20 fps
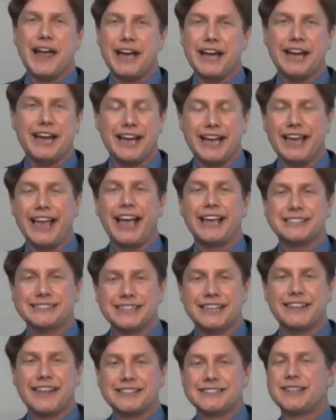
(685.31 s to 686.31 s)
Uh, I,
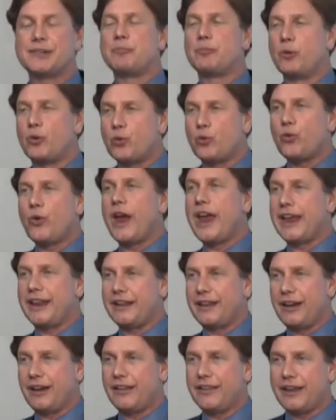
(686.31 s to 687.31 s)
they said,
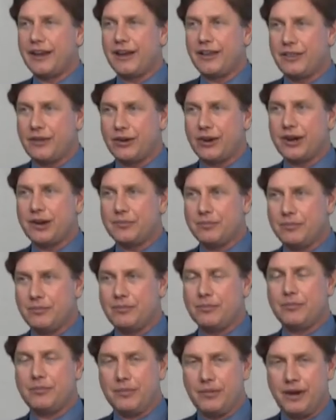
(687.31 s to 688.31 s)
Great. Are they, they're going to
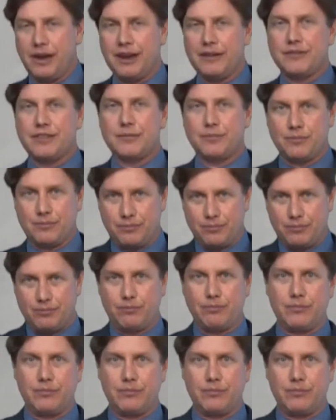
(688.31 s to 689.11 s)
give the